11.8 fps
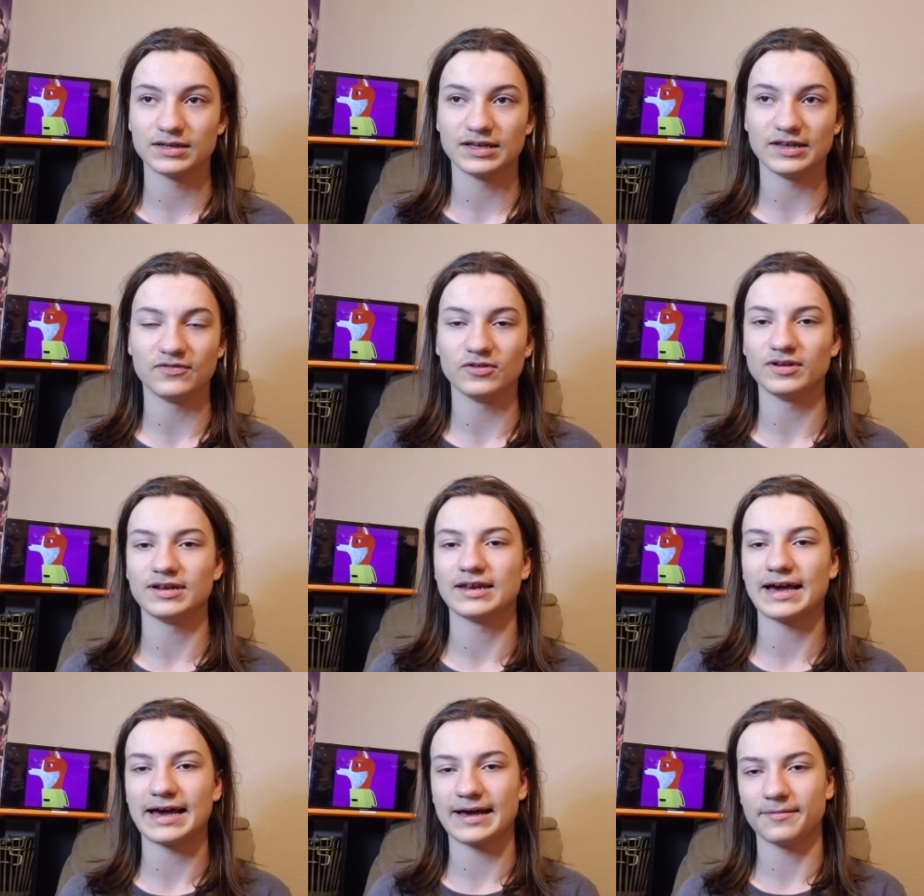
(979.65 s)
if you need
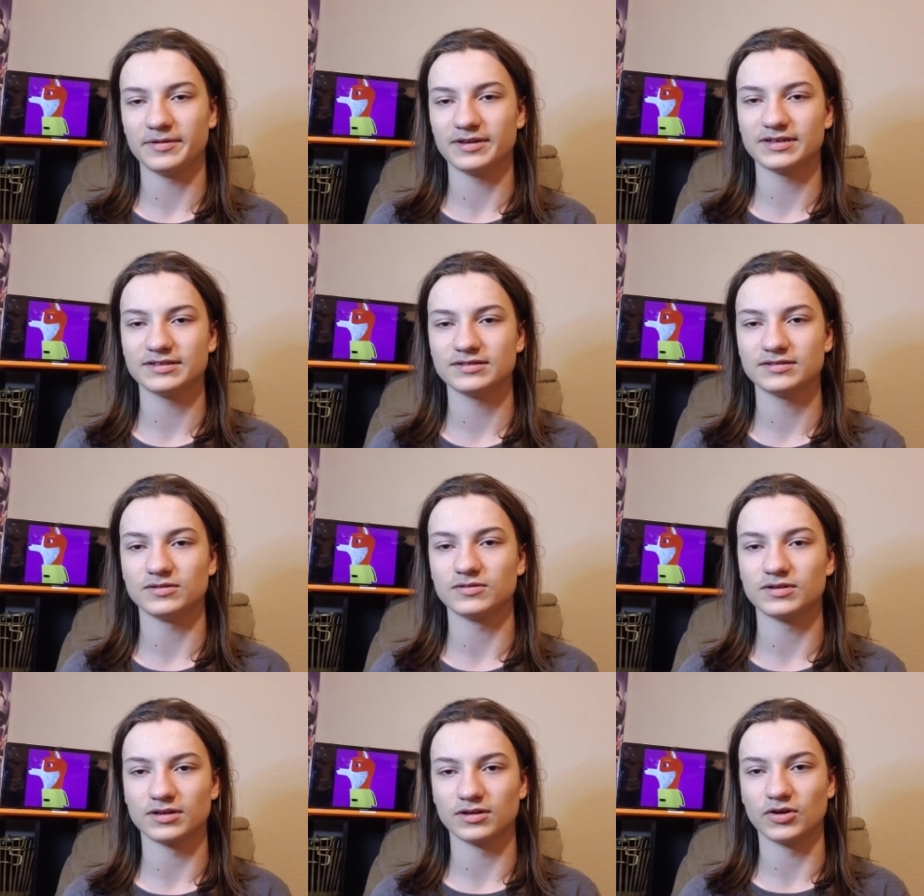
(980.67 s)
happiness, you
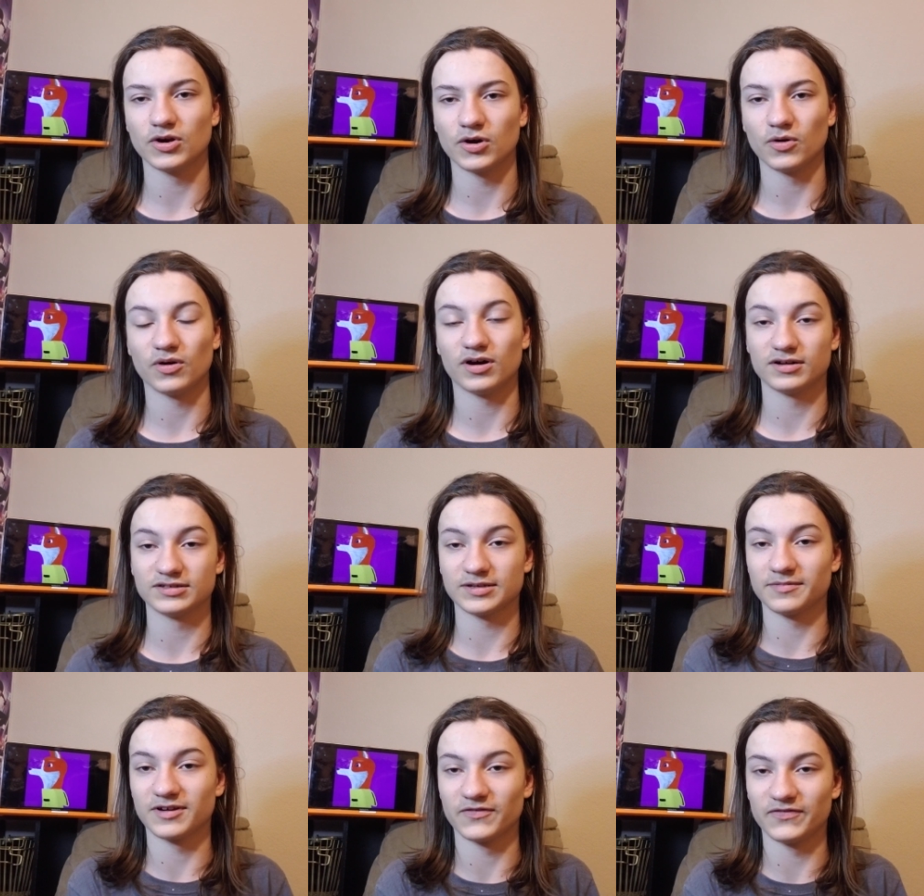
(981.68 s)
can go on some
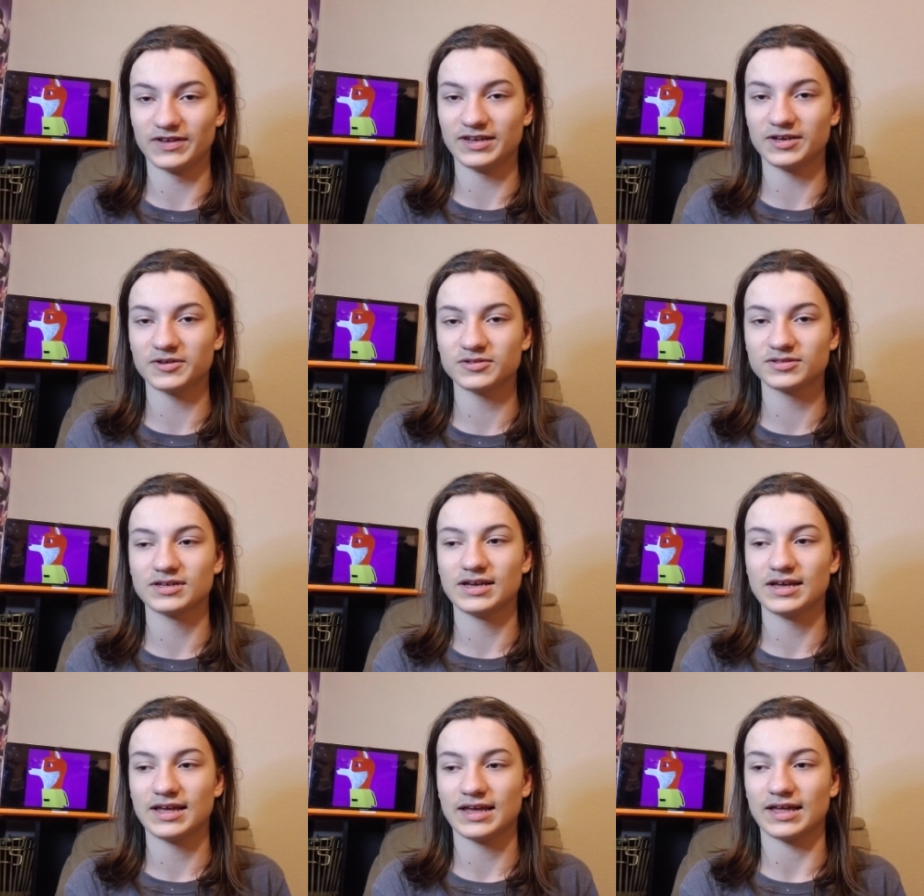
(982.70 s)
of our videos
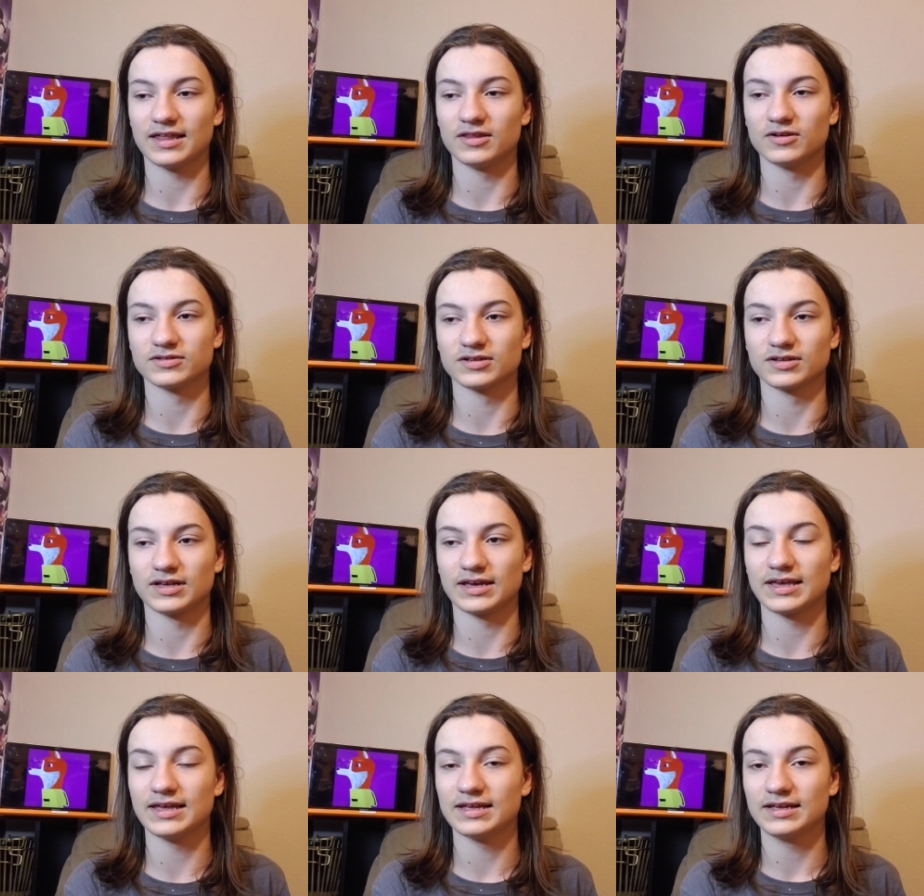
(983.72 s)
and those are like
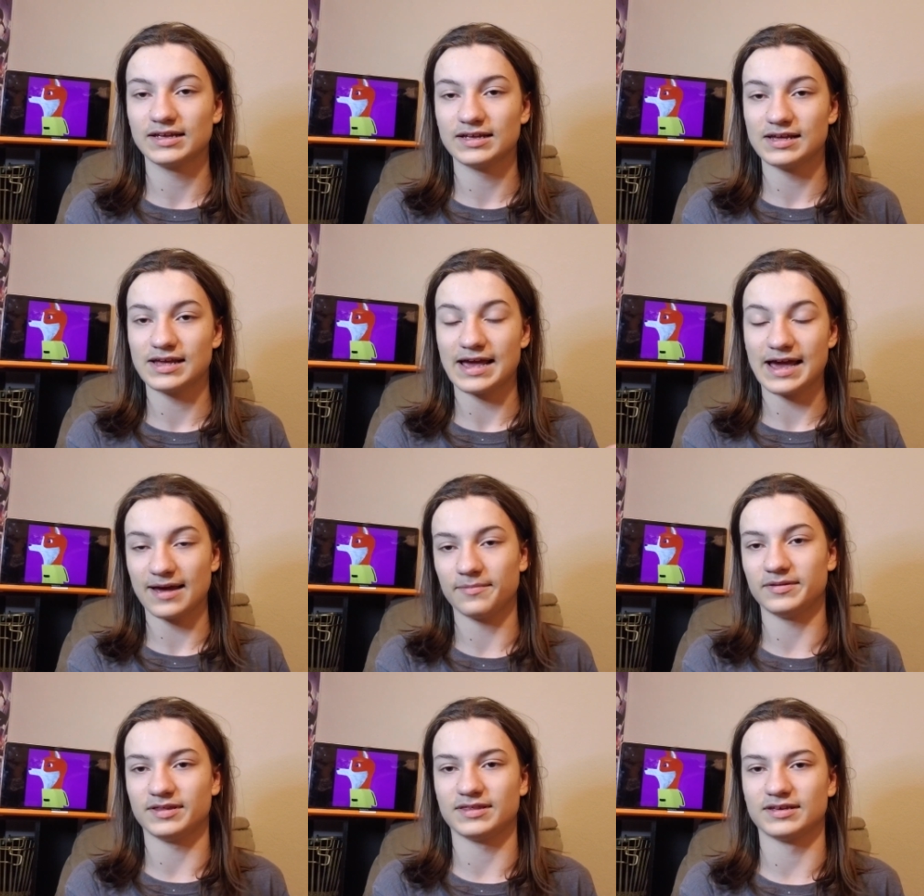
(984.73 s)

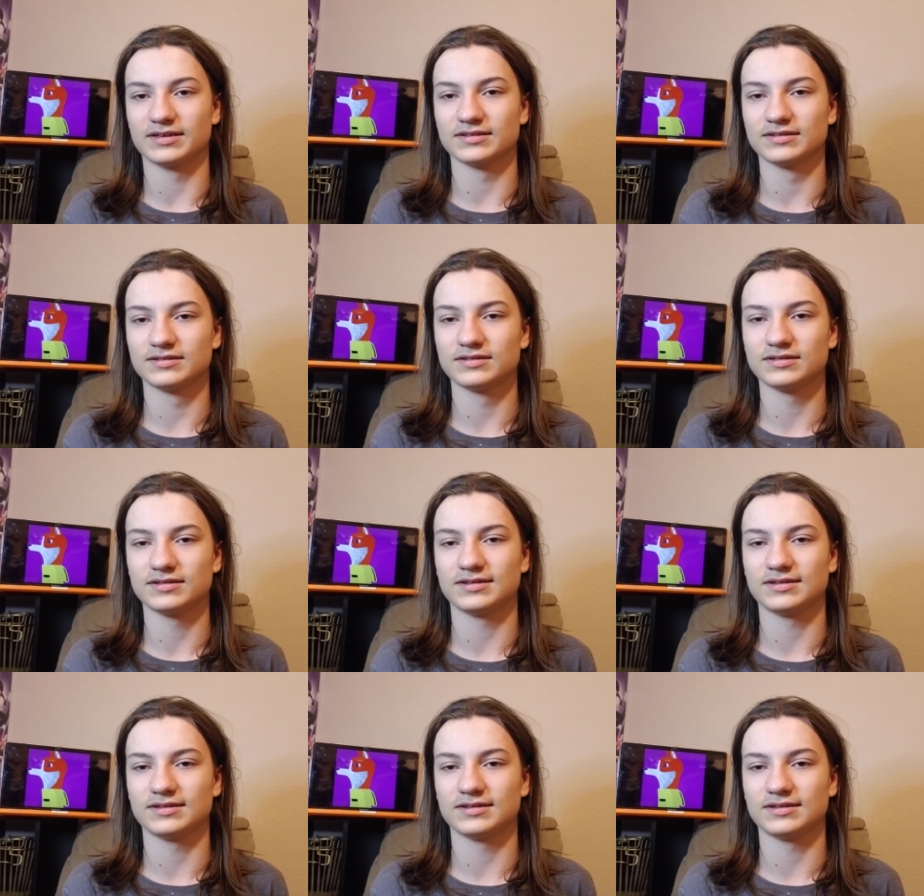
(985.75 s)
happy things.